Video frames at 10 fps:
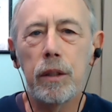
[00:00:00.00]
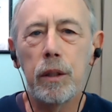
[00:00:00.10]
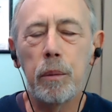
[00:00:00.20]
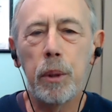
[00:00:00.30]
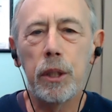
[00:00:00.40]

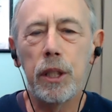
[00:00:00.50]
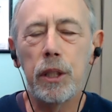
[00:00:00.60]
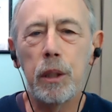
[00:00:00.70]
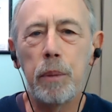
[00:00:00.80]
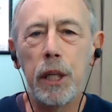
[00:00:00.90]
to
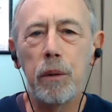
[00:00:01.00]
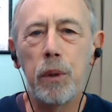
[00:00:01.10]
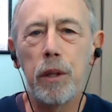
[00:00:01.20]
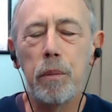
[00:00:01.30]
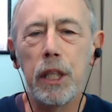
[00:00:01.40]
participate
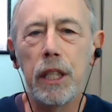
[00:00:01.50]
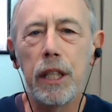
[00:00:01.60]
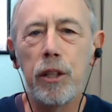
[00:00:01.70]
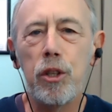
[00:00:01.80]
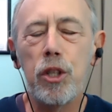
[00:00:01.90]
with me
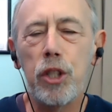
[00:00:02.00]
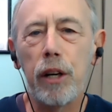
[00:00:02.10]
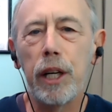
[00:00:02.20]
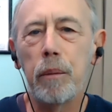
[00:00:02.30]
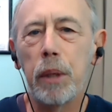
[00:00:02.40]
in
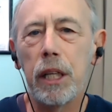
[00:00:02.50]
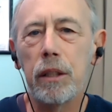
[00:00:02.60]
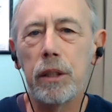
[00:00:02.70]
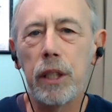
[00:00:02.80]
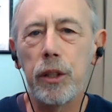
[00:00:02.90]
sharing
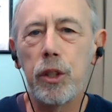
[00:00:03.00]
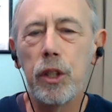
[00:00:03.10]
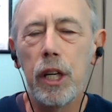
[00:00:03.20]
BioTouch.